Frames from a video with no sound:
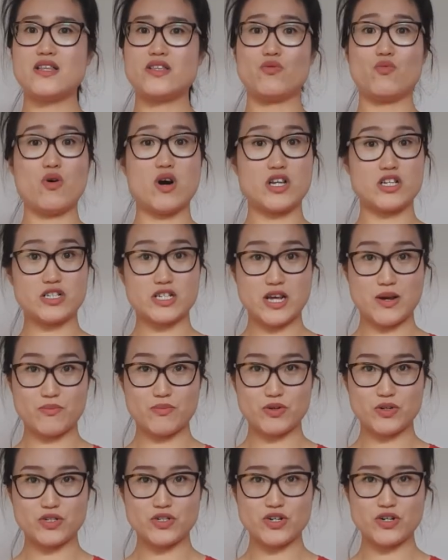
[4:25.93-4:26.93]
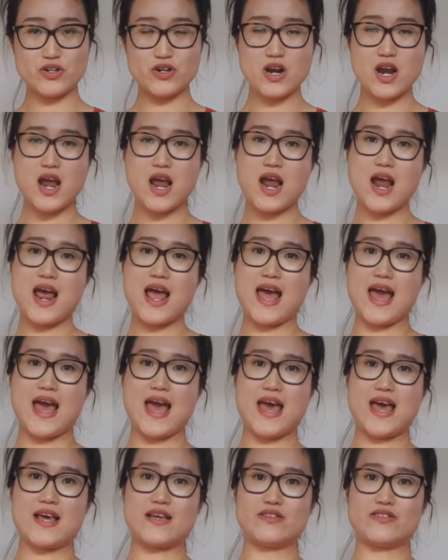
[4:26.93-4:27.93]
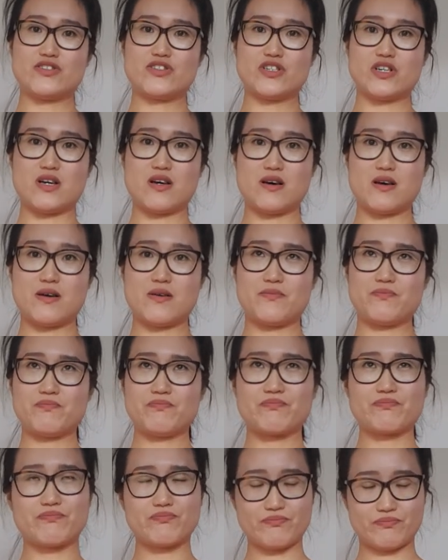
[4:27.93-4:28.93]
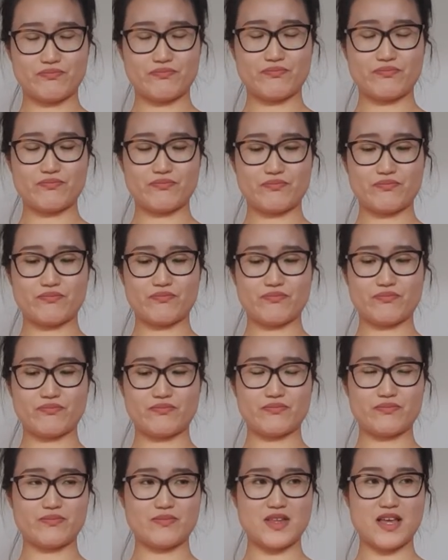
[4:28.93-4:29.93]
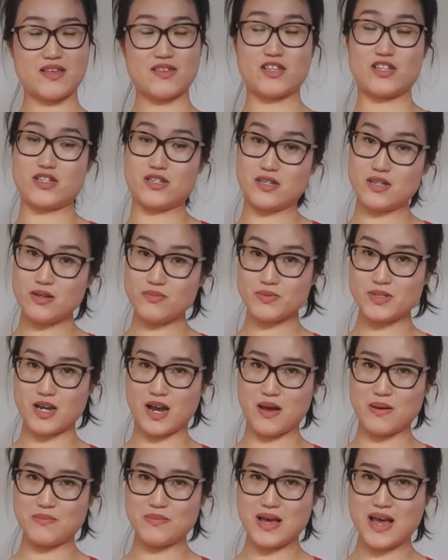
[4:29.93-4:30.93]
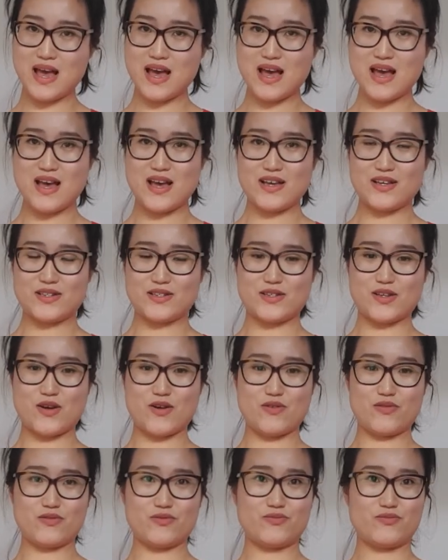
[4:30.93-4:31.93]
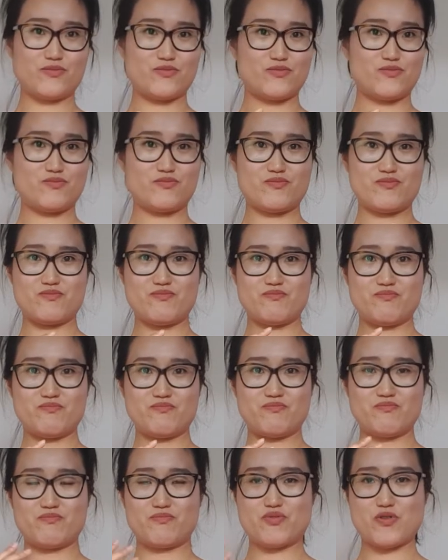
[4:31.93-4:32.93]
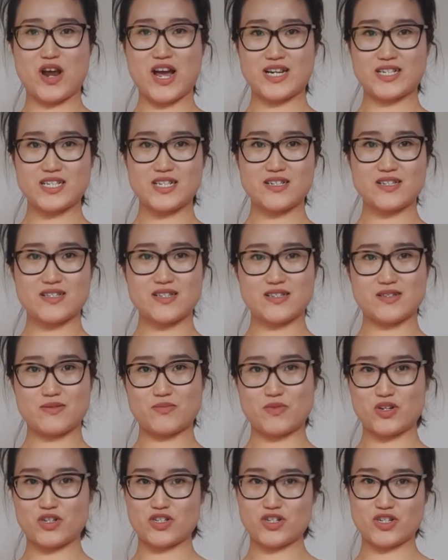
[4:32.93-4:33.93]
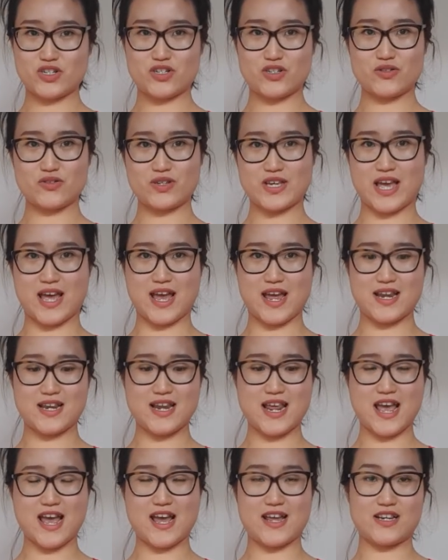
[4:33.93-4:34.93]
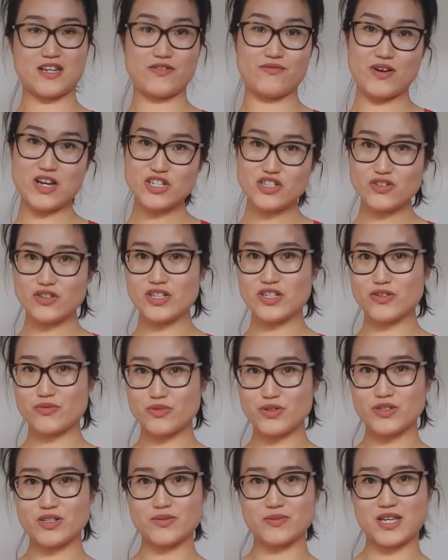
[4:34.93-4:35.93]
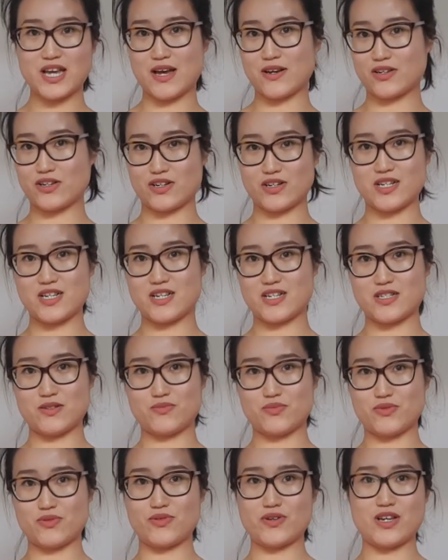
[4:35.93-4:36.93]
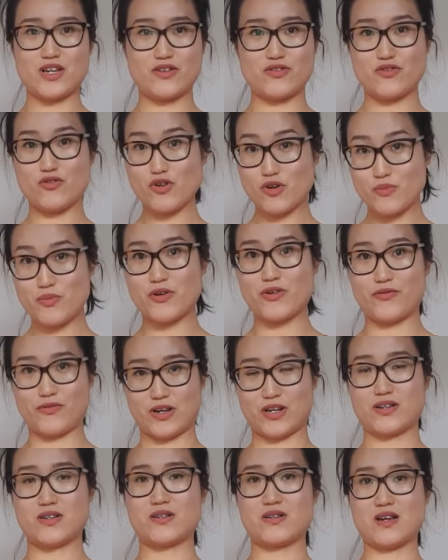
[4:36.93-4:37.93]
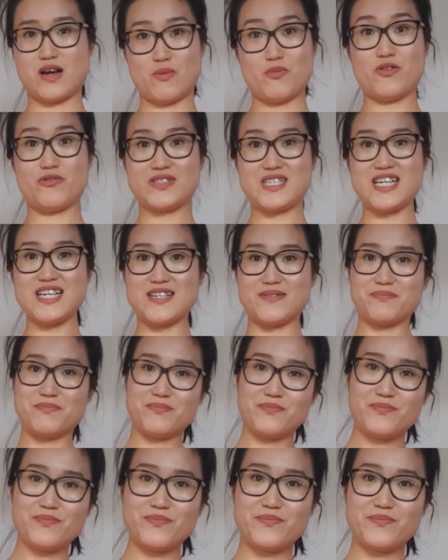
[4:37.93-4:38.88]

the water temperature, and um, the steep time. So practice as much as you can and eventually you will get good at brewing your perfect cup of tea.